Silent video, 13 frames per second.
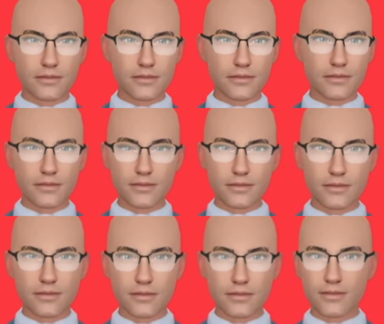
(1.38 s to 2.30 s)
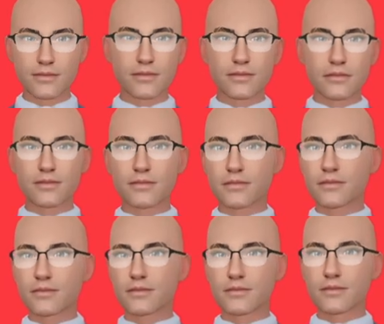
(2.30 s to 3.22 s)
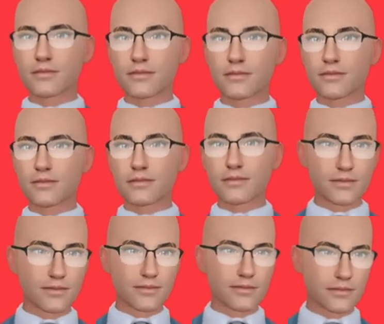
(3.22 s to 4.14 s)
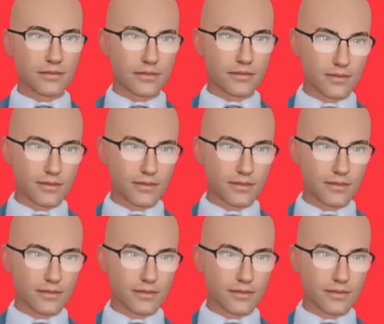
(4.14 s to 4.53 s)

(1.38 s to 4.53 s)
The person shown says nothing.